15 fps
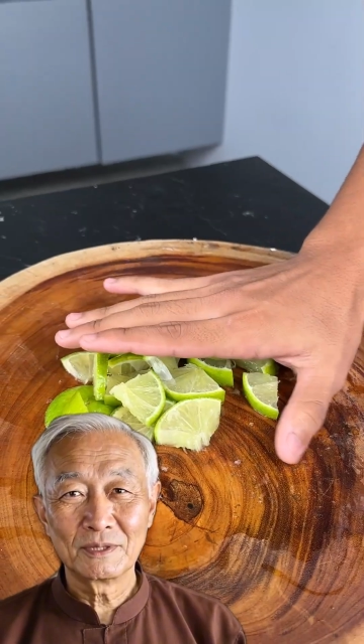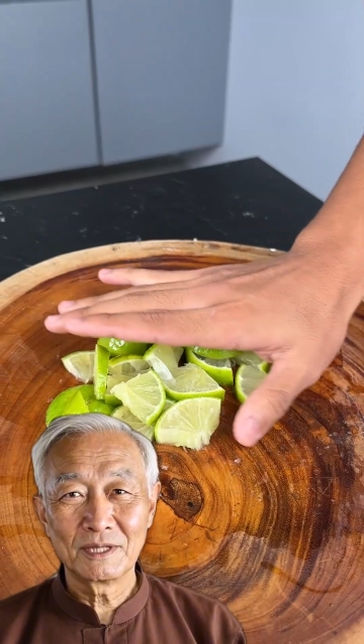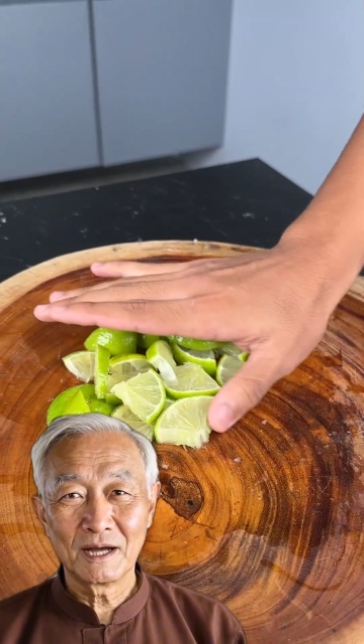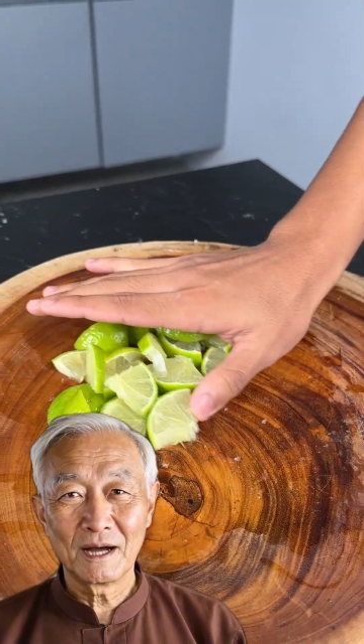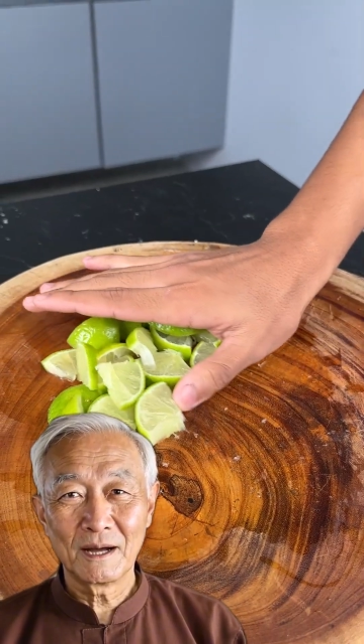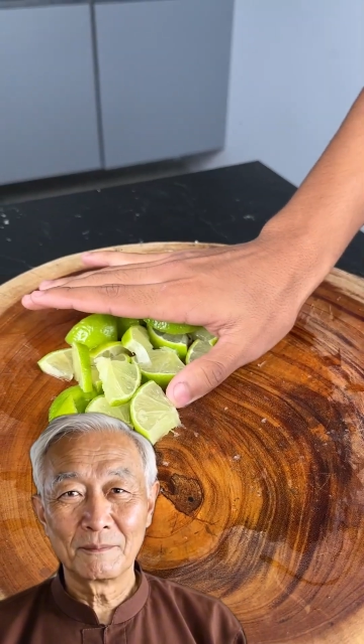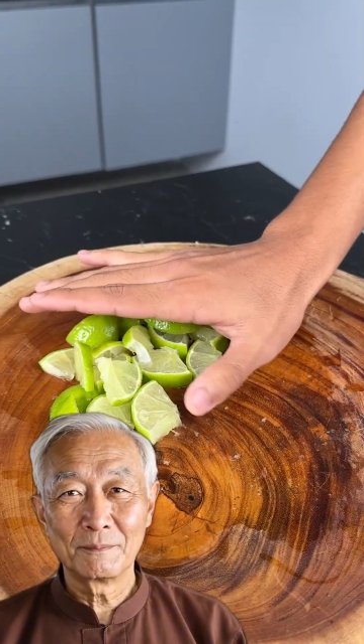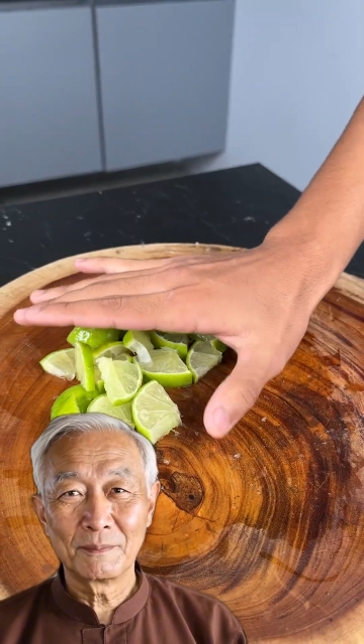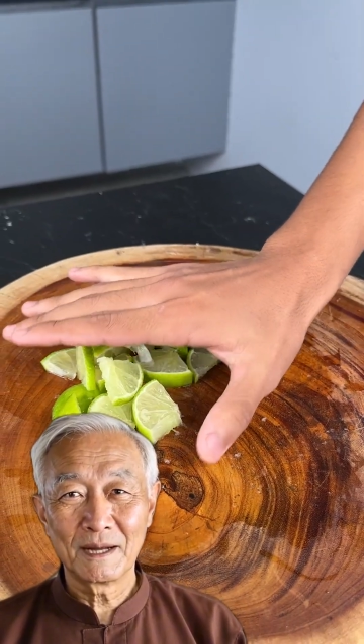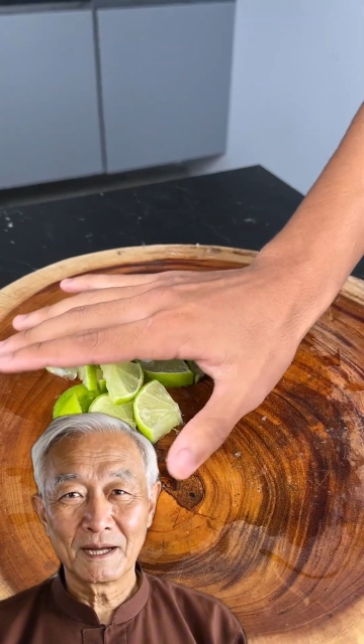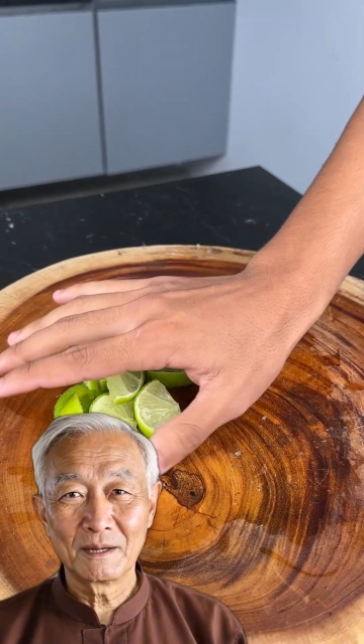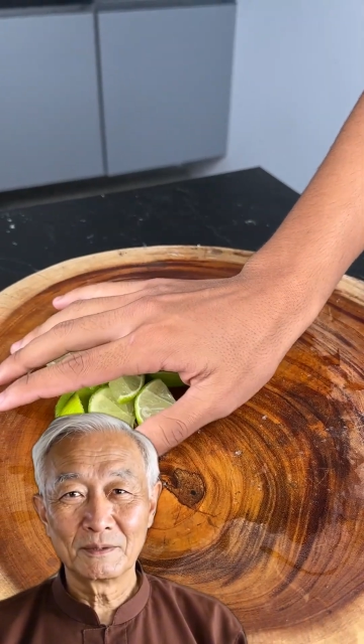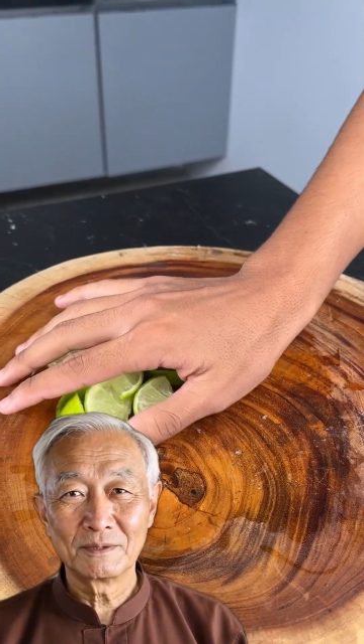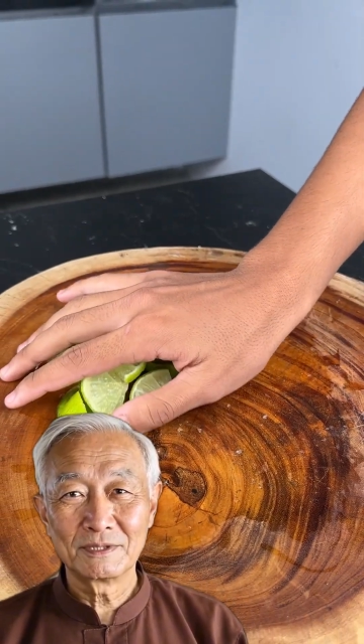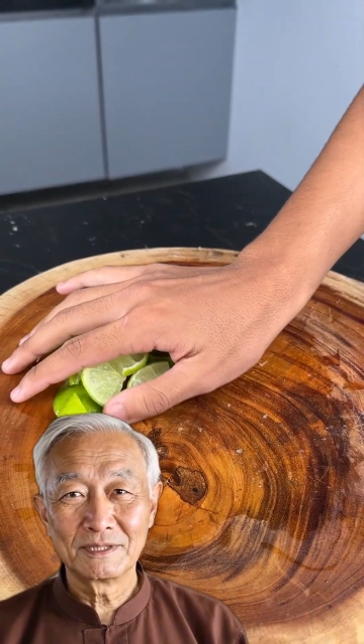
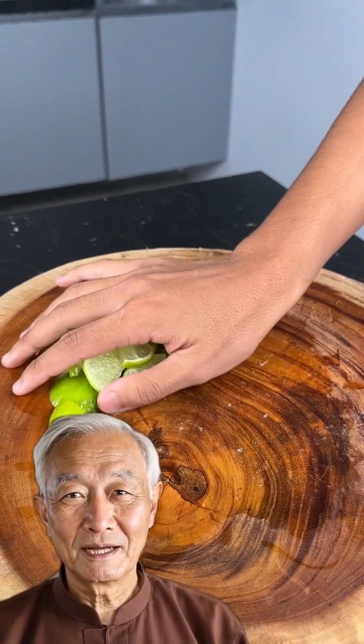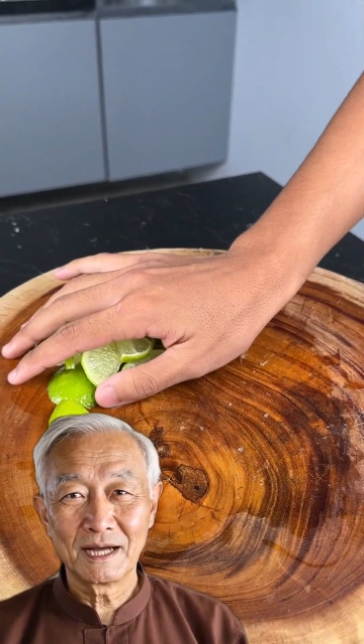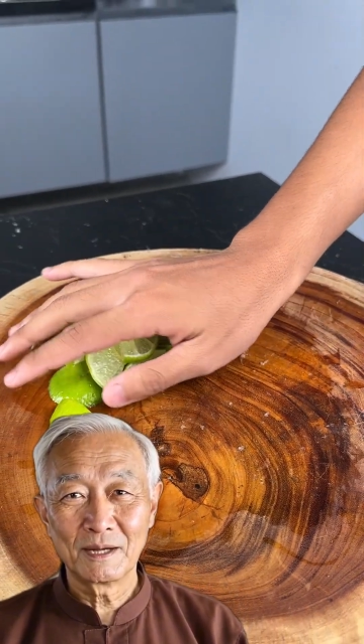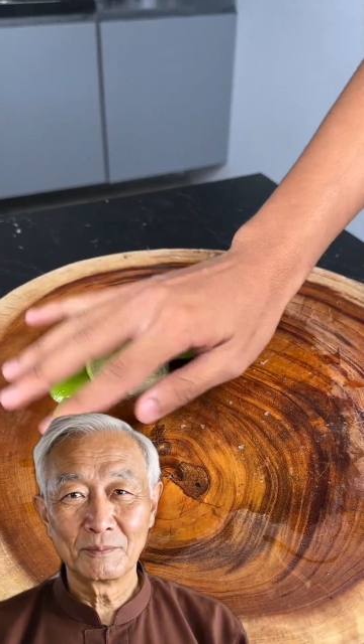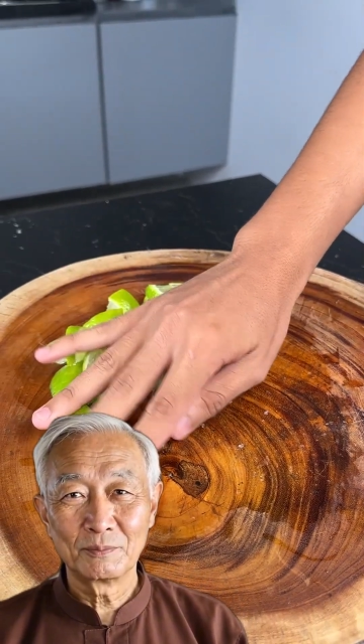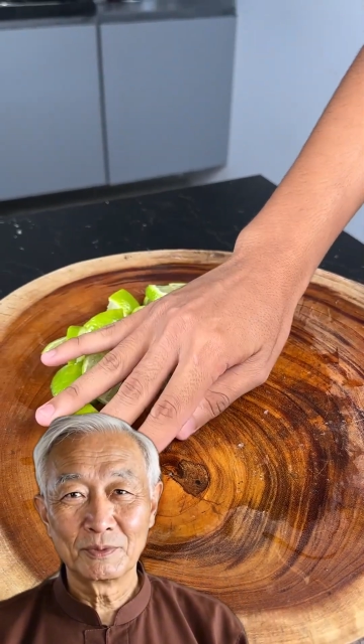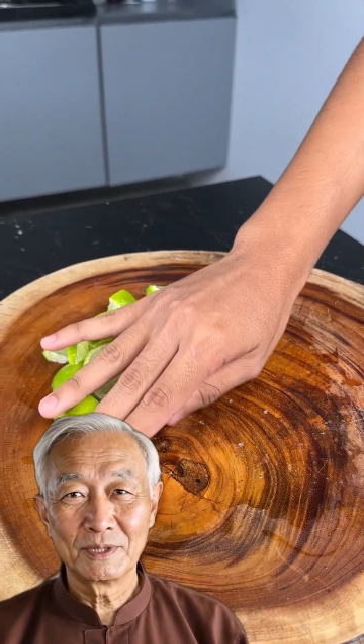compounds help